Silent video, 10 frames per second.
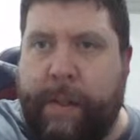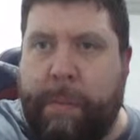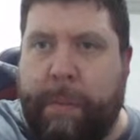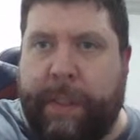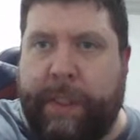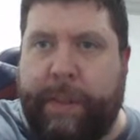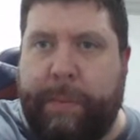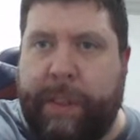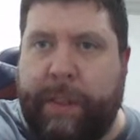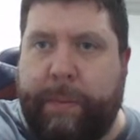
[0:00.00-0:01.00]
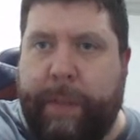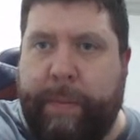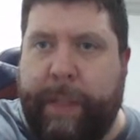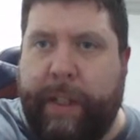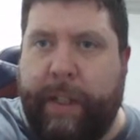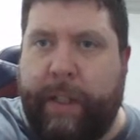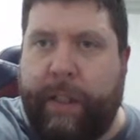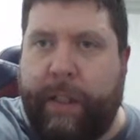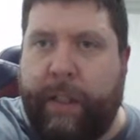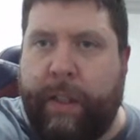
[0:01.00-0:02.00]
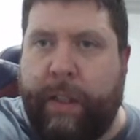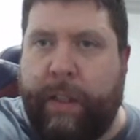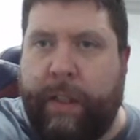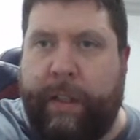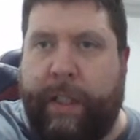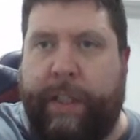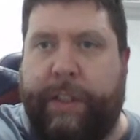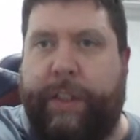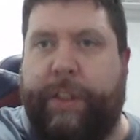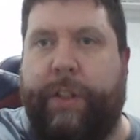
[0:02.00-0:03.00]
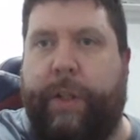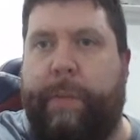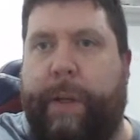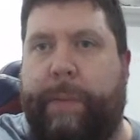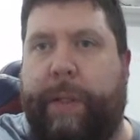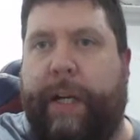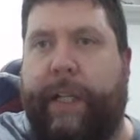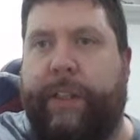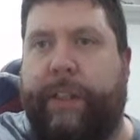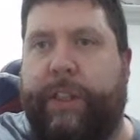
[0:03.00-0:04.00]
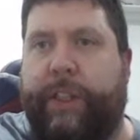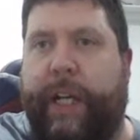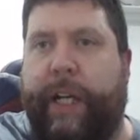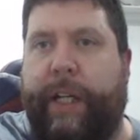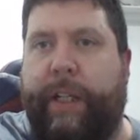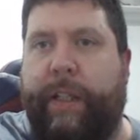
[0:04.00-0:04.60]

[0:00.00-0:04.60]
Participants, maybe? That's only showing people that are actually chatting,